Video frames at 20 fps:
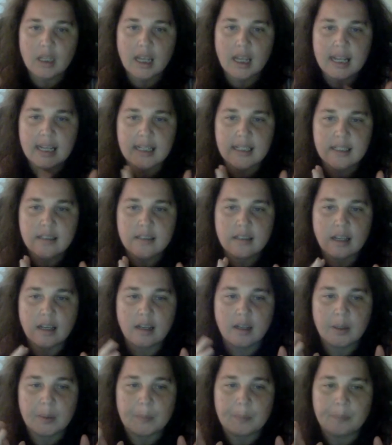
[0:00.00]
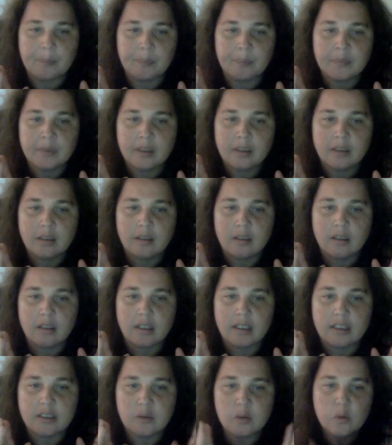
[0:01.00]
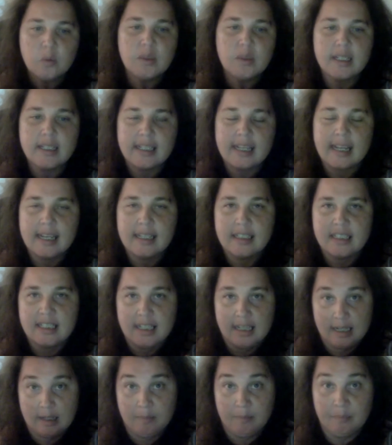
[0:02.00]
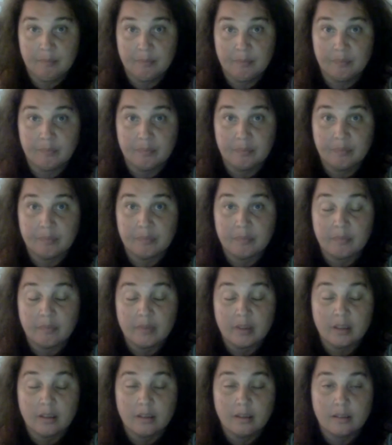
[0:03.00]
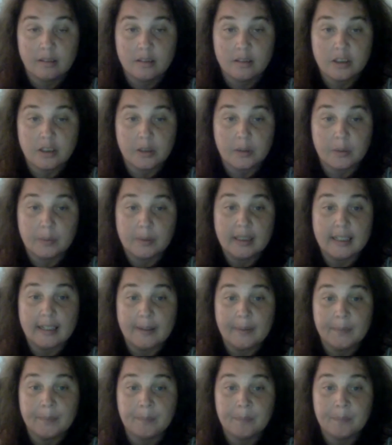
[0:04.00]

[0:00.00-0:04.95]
And um, it's all dedicated to him. So yeah.